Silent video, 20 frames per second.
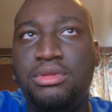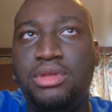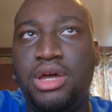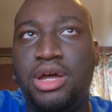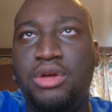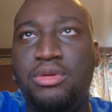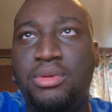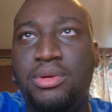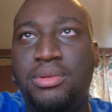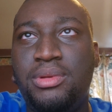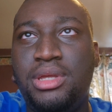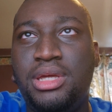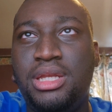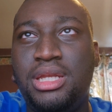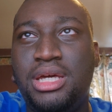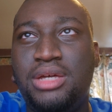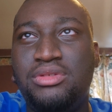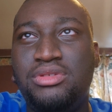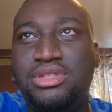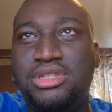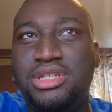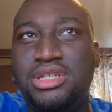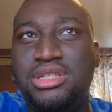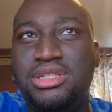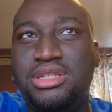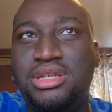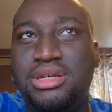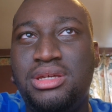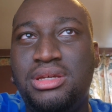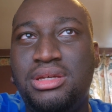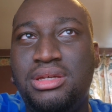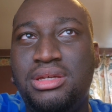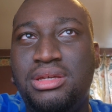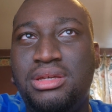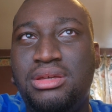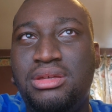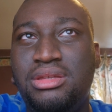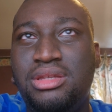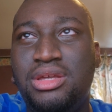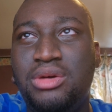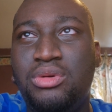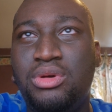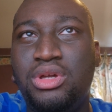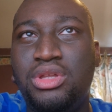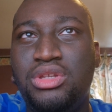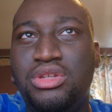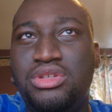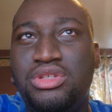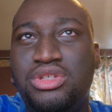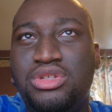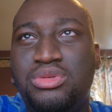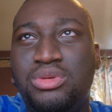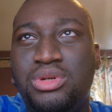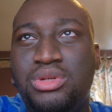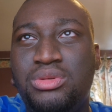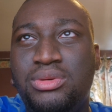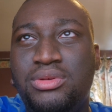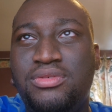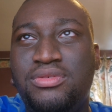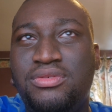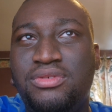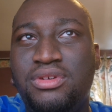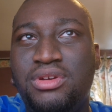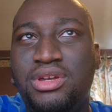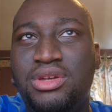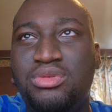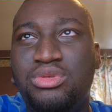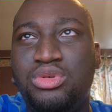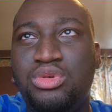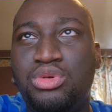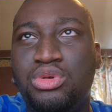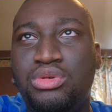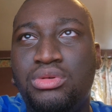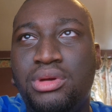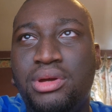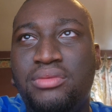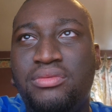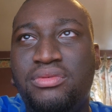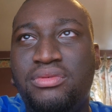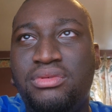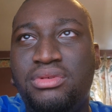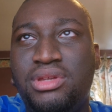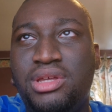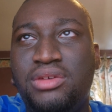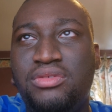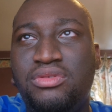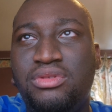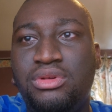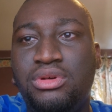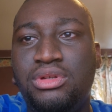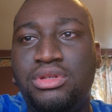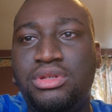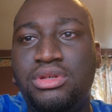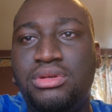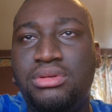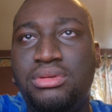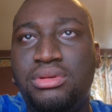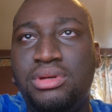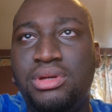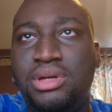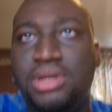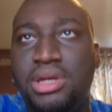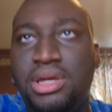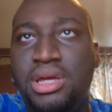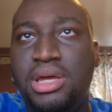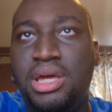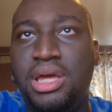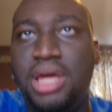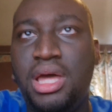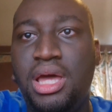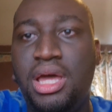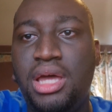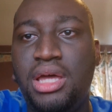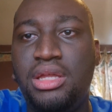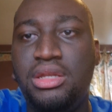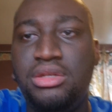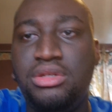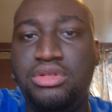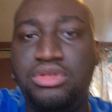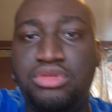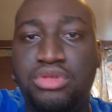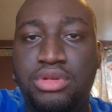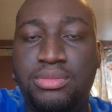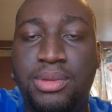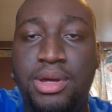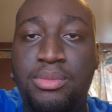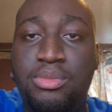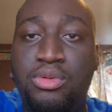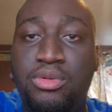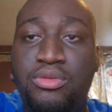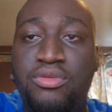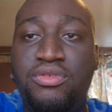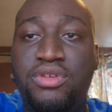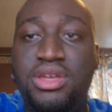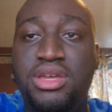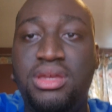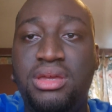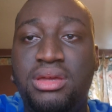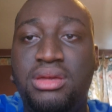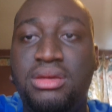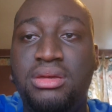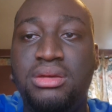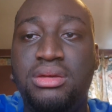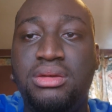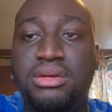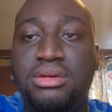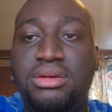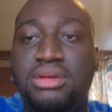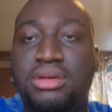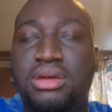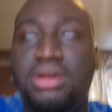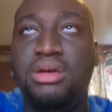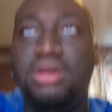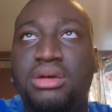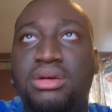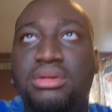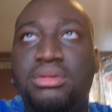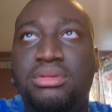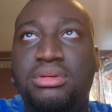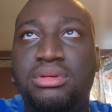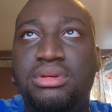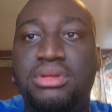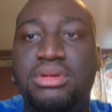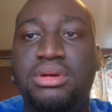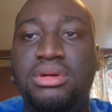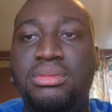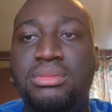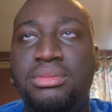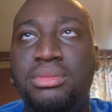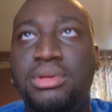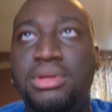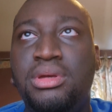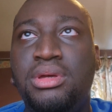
I remember they announced this they were going to do this in 2023. It was called Grand Death Lotto. And this was read by Paul Feig. And um,